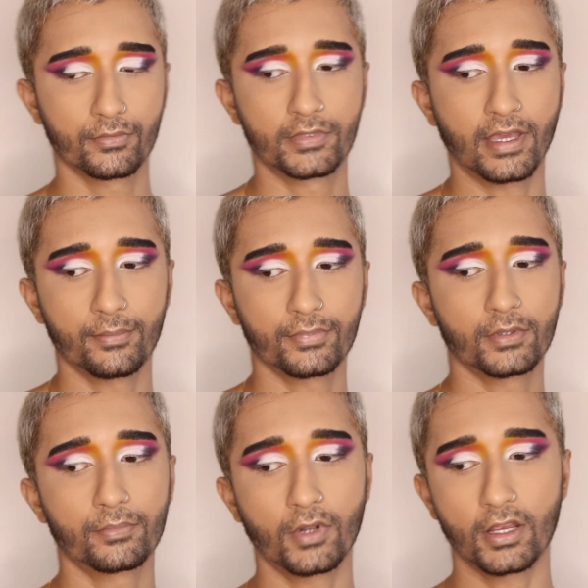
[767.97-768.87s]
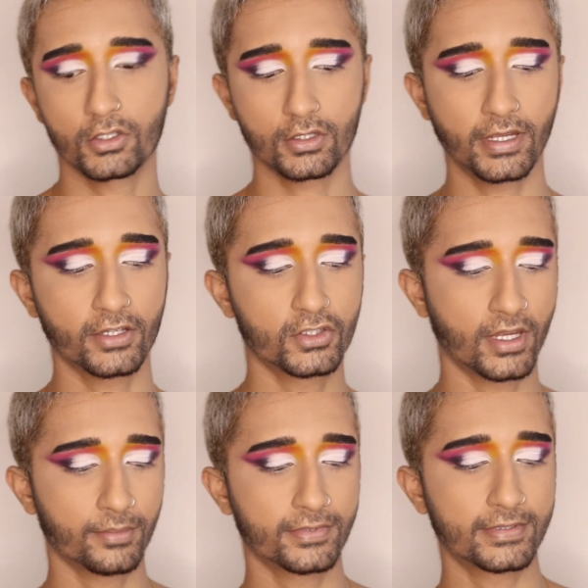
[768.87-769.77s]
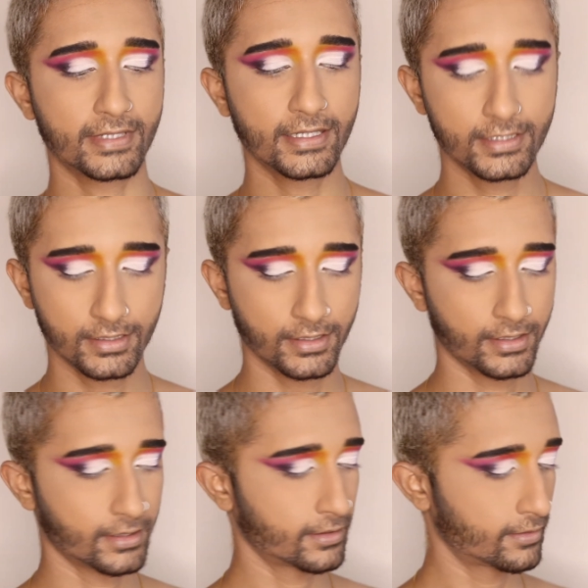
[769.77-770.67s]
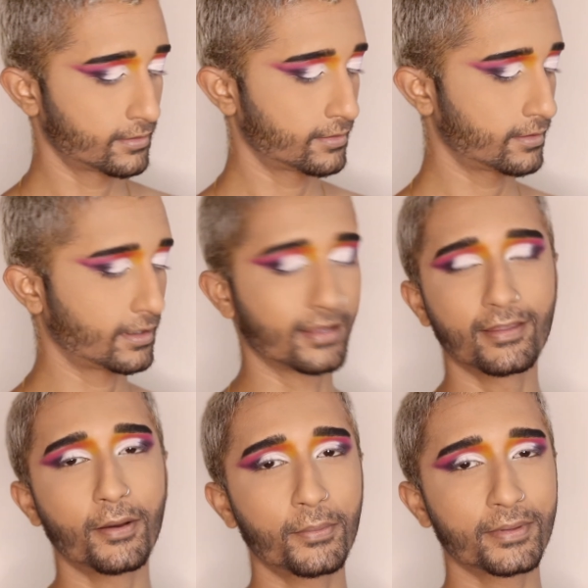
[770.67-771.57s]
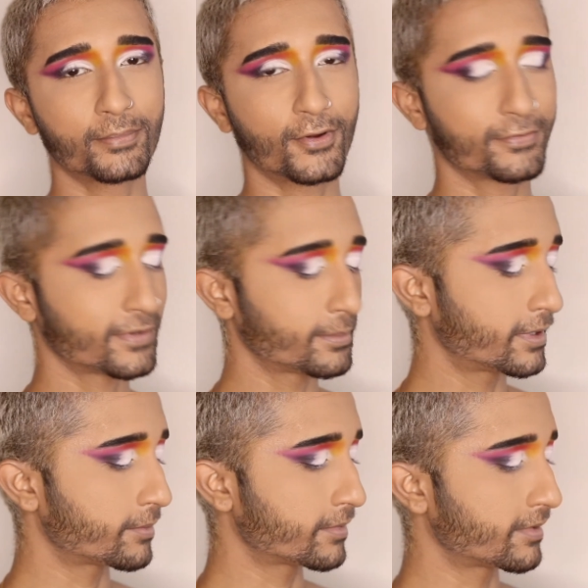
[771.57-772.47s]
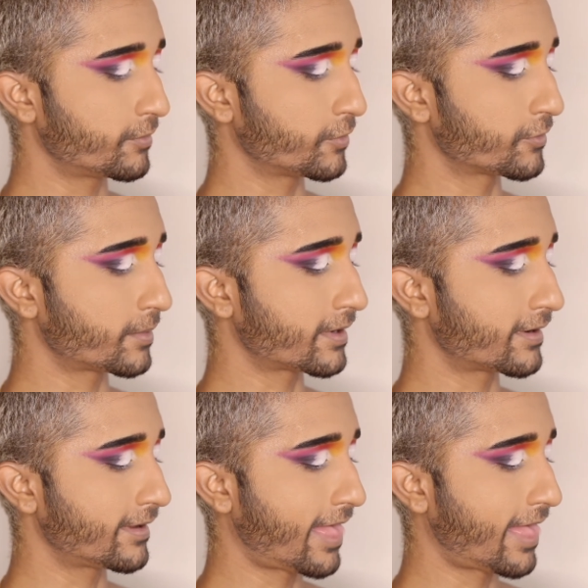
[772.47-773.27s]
damp the brush like James did. And now with Morphe, but with some rose water.